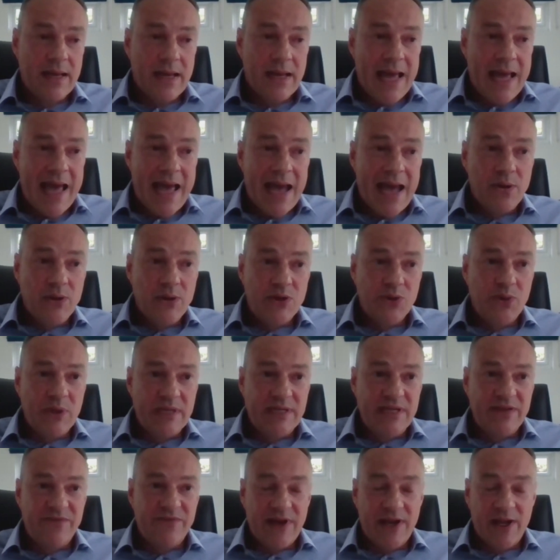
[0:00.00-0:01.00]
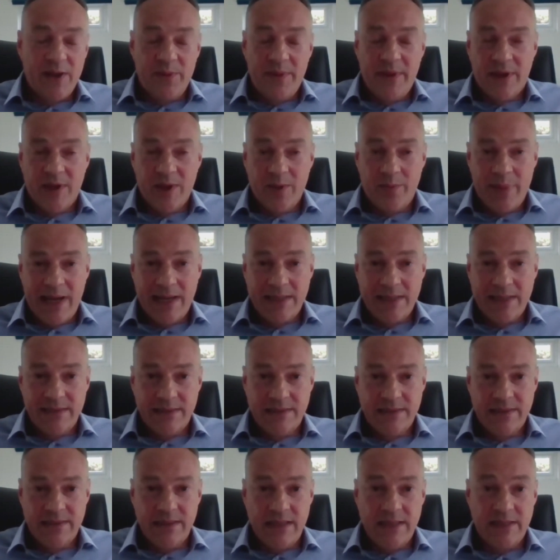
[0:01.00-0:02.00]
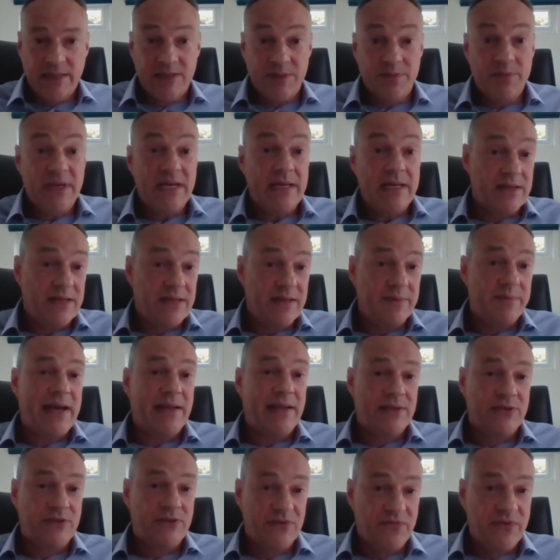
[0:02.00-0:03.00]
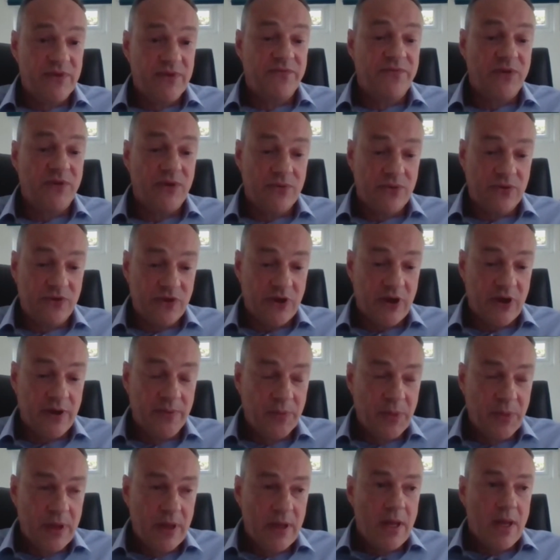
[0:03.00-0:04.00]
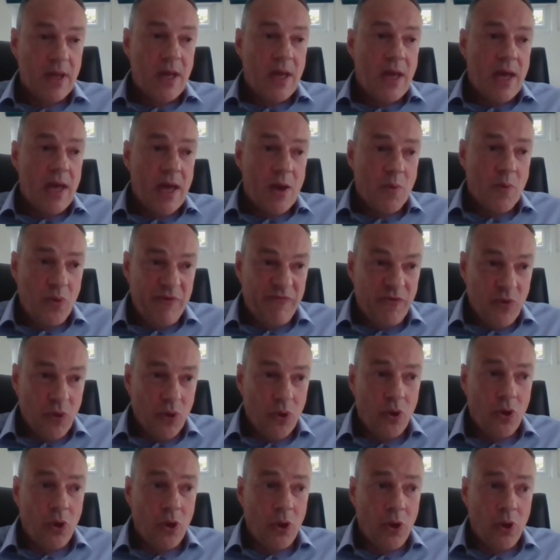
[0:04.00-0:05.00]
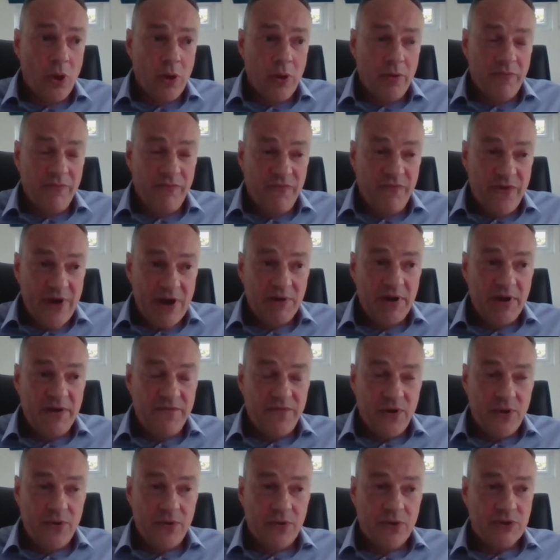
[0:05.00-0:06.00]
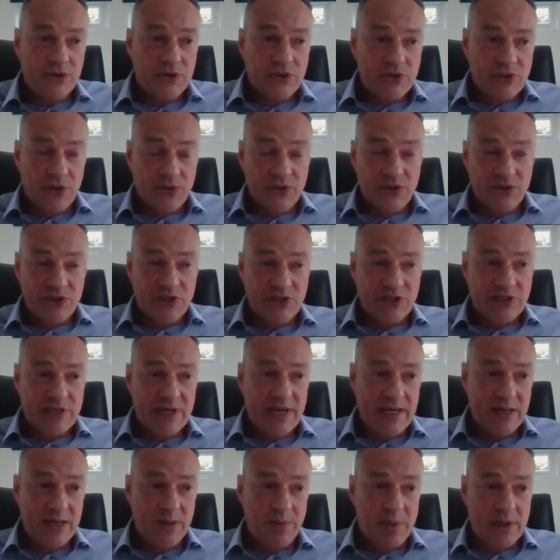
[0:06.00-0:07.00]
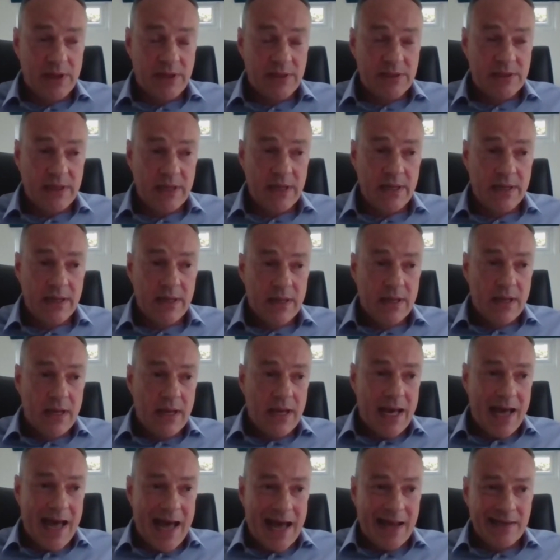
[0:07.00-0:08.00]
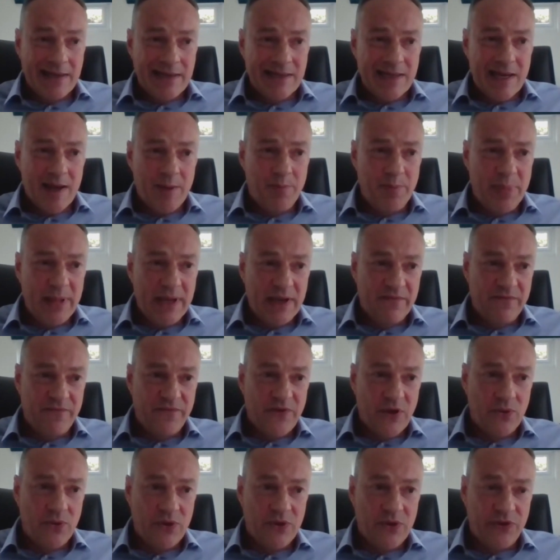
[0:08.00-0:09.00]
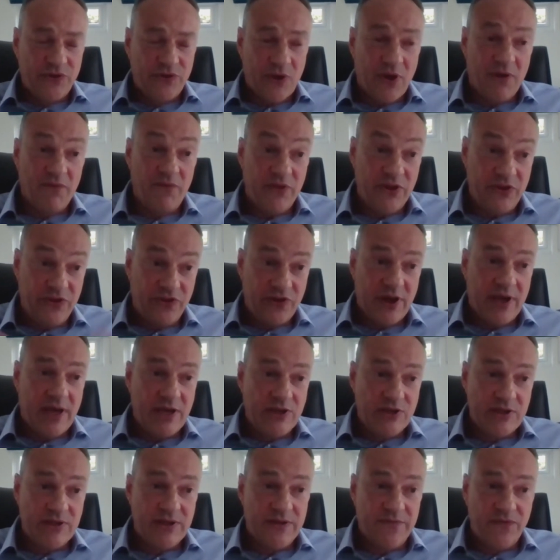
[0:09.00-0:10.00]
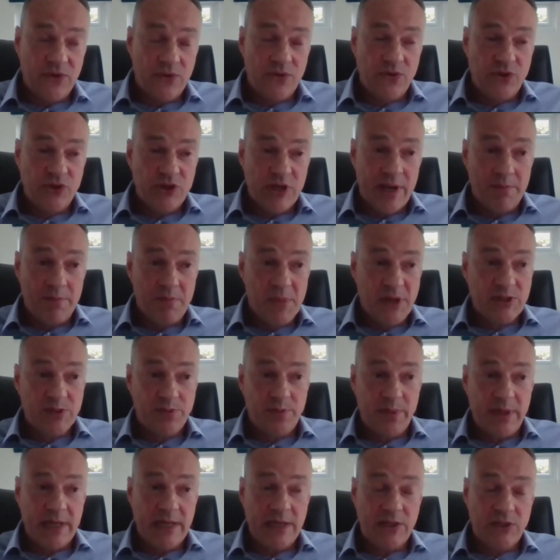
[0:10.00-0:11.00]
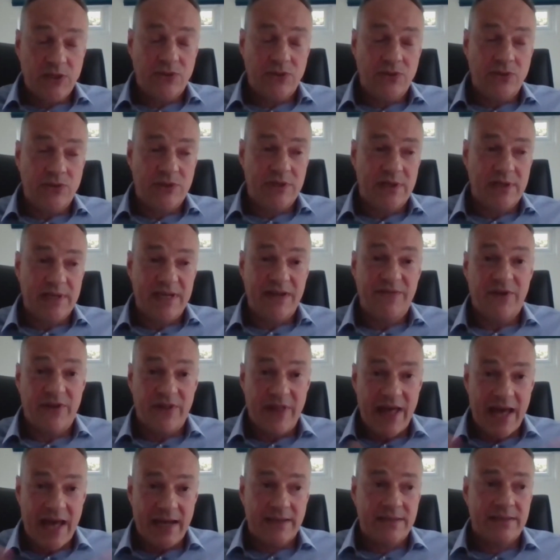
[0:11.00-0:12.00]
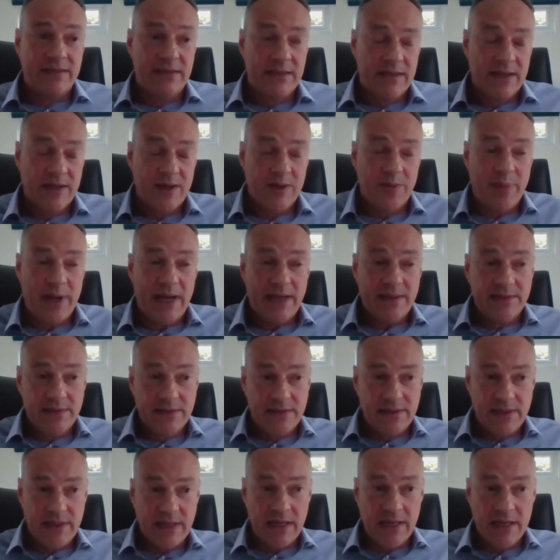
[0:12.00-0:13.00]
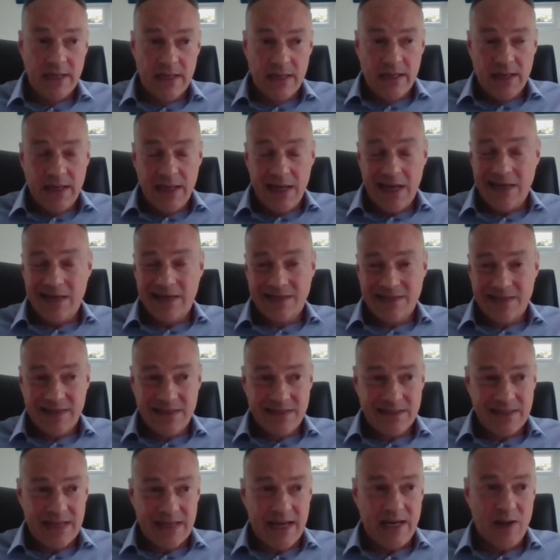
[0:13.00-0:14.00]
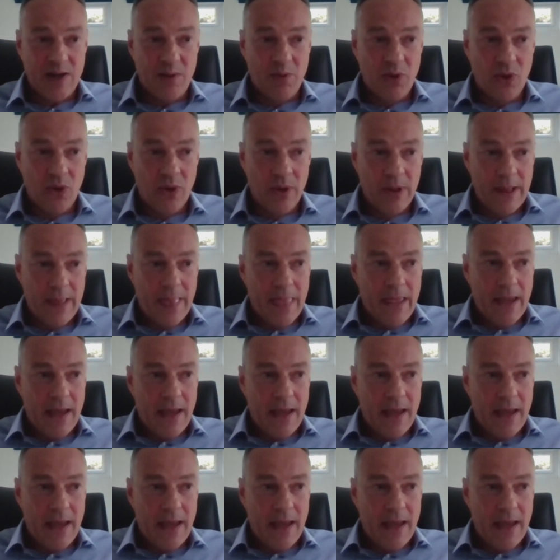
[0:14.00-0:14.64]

How do we develop the capacity to meet the demands of the future? We've all very focused on sustainability, and a big focus of the change in the future must be to deliver that capacity in a sustainable